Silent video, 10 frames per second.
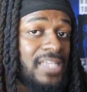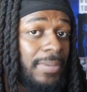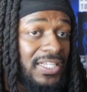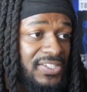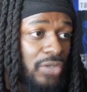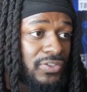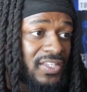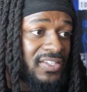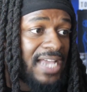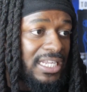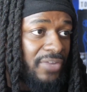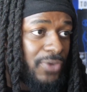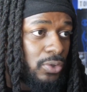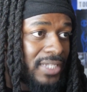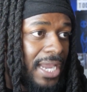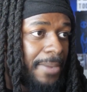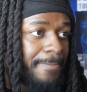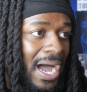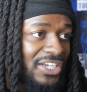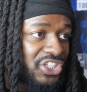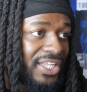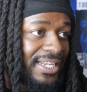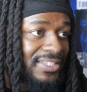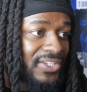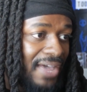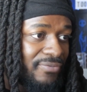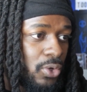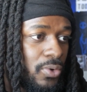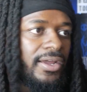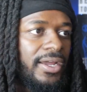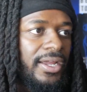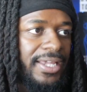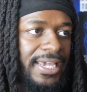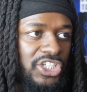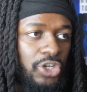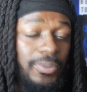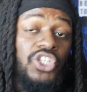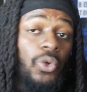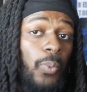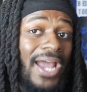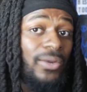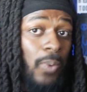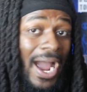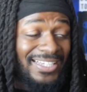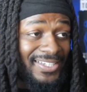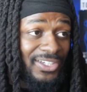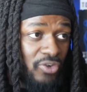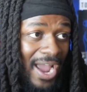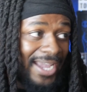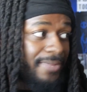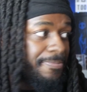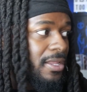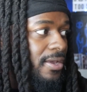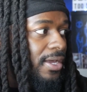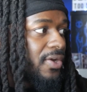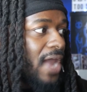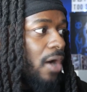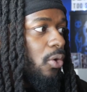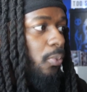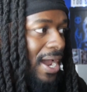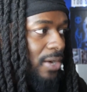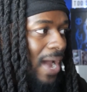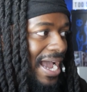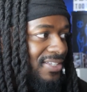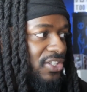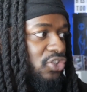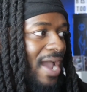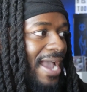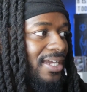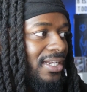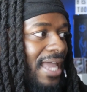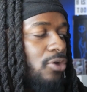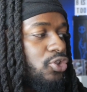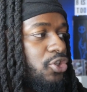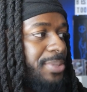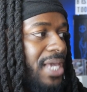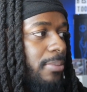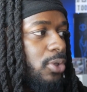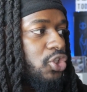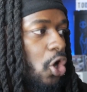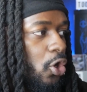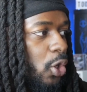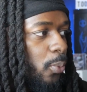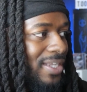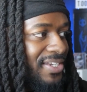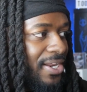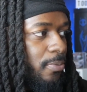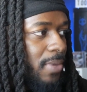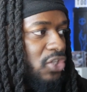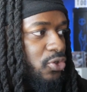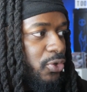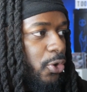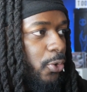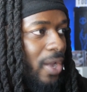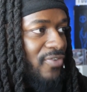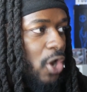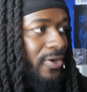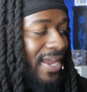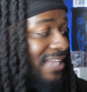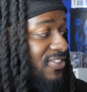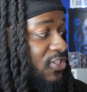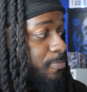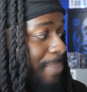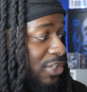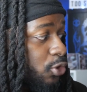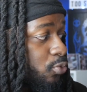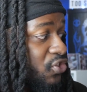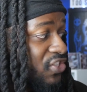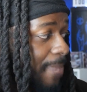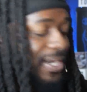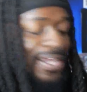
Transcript: itself to the side of the field and modulate its level, gets you into Red Rising Dragon. Now, Red Rising Dragon allows you to be able to target a Resonator monster in your graveyard in special summoning,